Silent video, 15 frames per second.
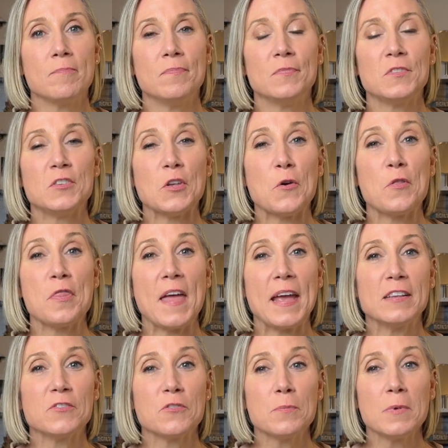So
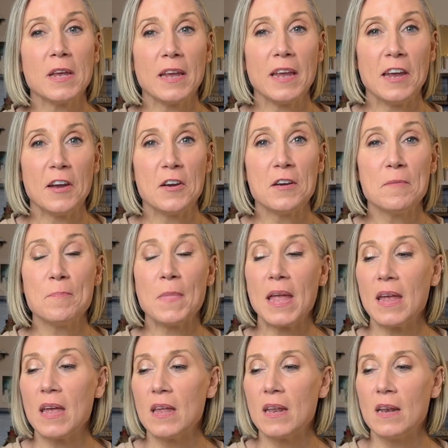thanks for being here,
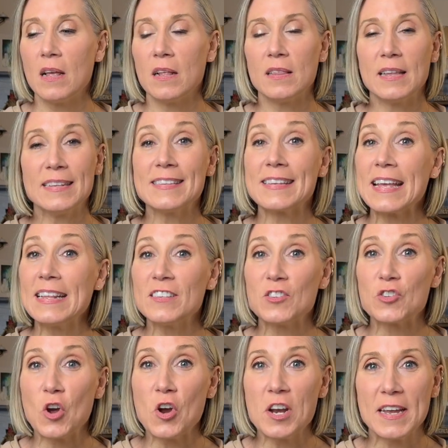and let's get
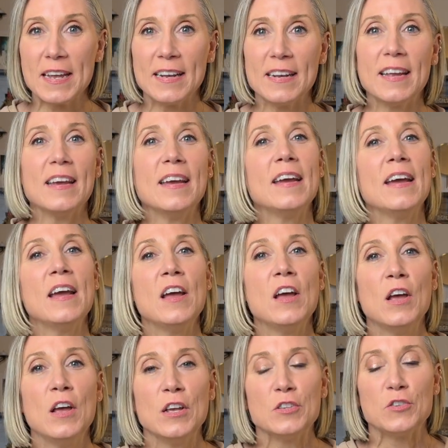started.
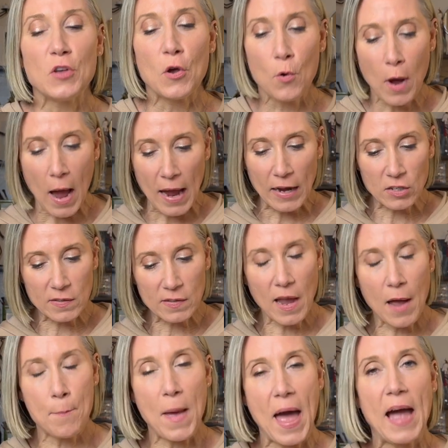So I just
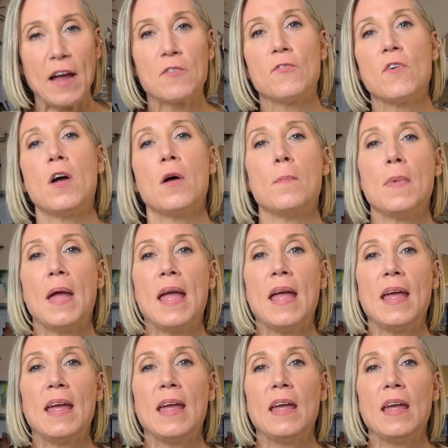got back from
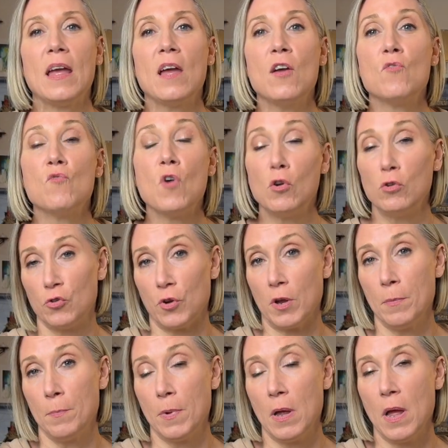a road
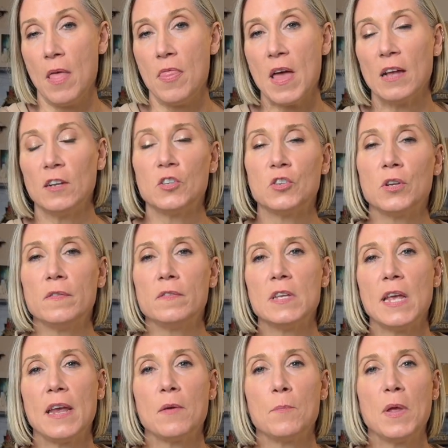trip that should have
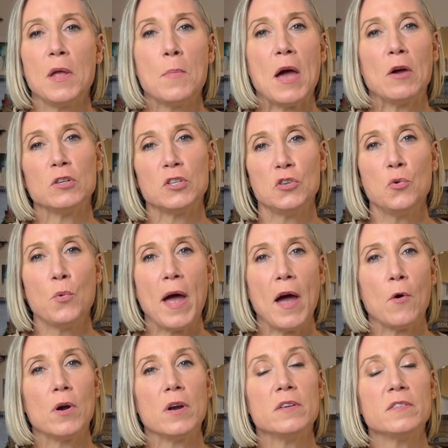taken me about 2
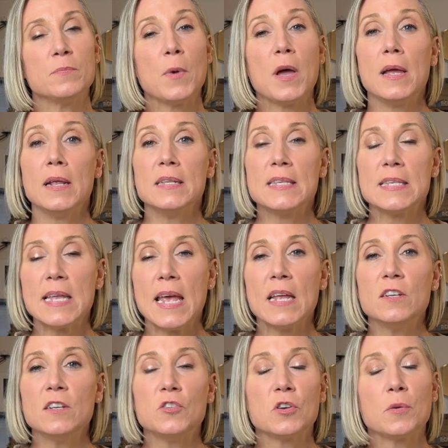hours, but
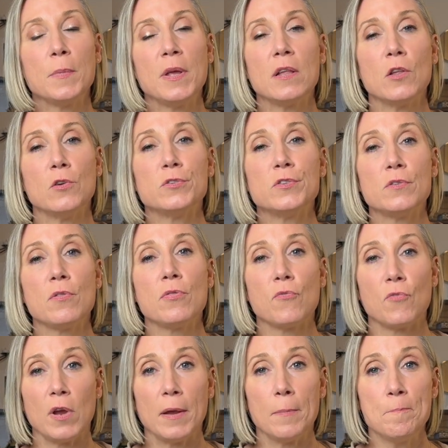instead took me close to
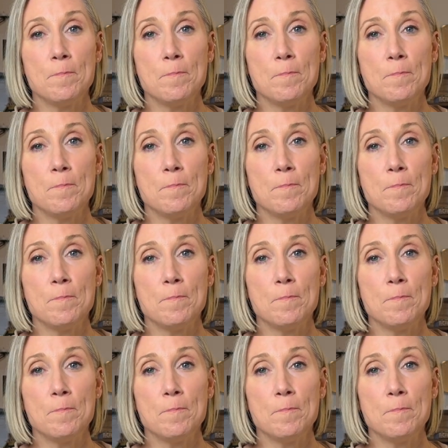3.